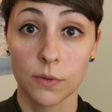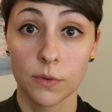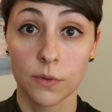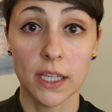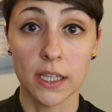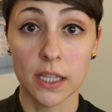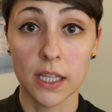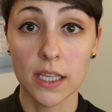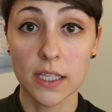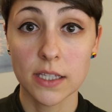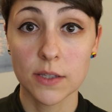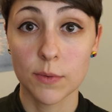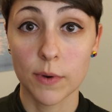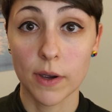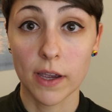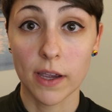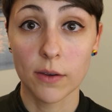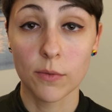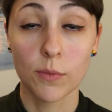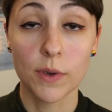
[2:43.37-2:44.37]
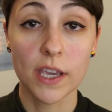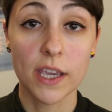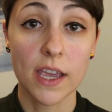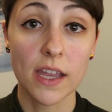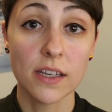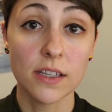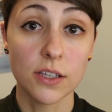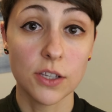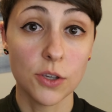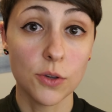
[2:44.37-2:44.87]
In this way, we
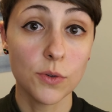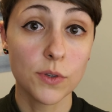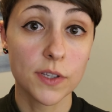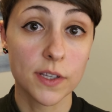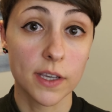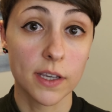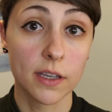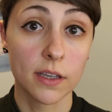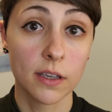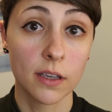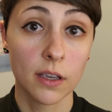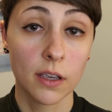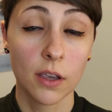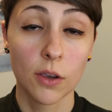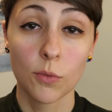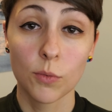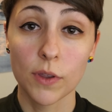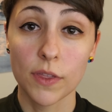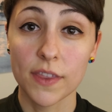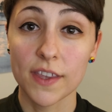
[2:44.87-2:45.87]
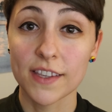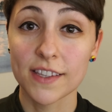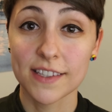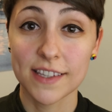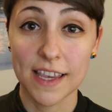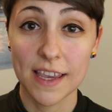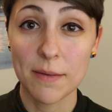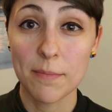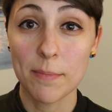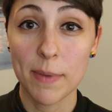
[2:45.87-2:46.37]
can use it with the
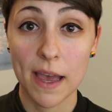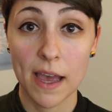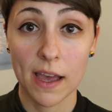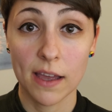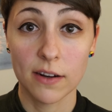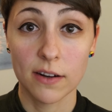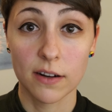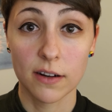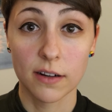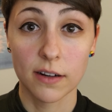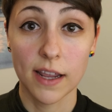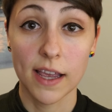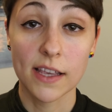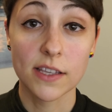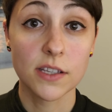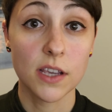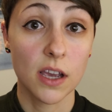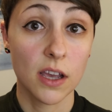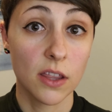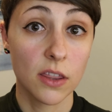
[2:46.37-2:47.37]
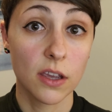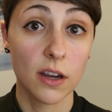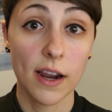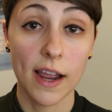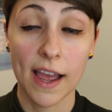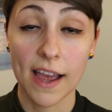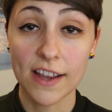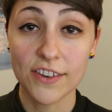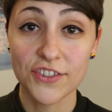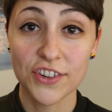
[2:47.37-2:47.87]
same pattern as
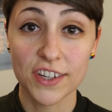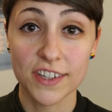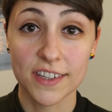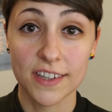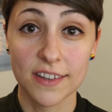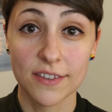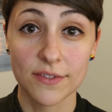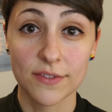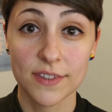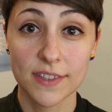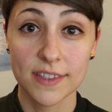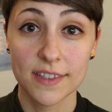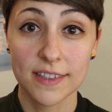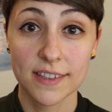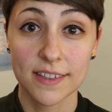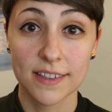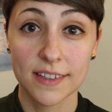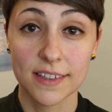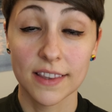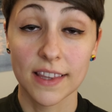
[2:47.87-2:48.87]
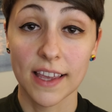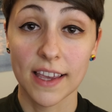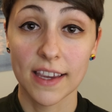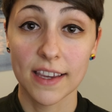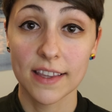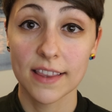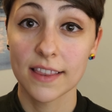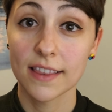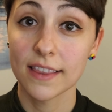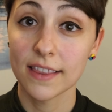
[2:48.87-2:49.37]
other adjectives,
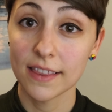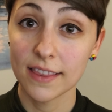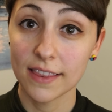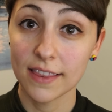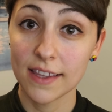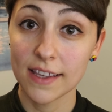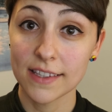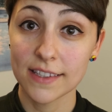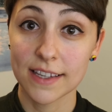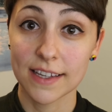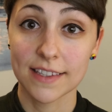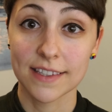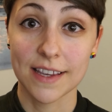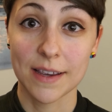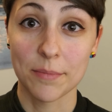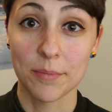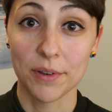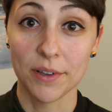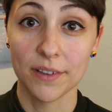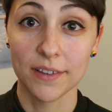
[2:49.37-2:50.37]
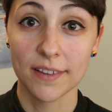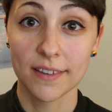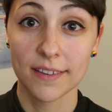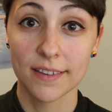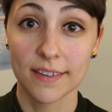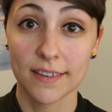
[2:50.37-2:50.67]
like this example.